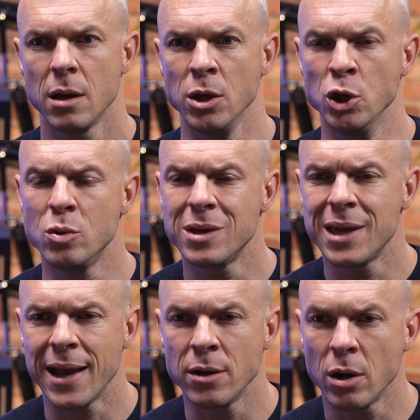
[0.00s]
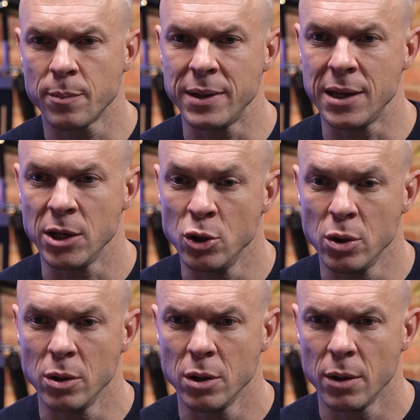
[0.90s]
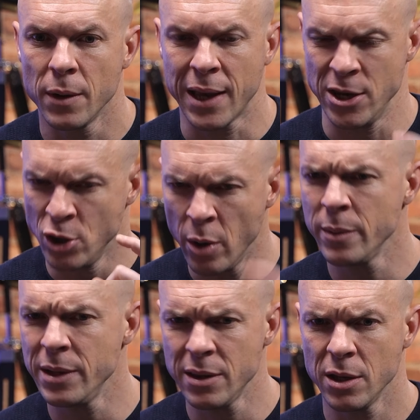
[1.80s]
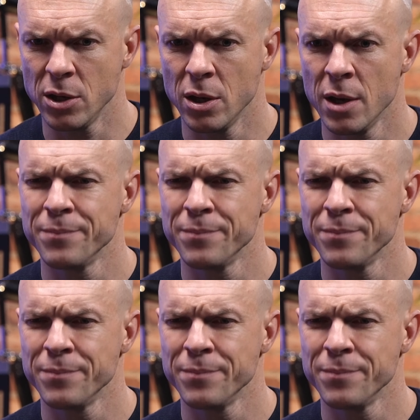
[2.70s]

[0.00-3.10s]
You cannot be, you, okay, you don't want to be, you,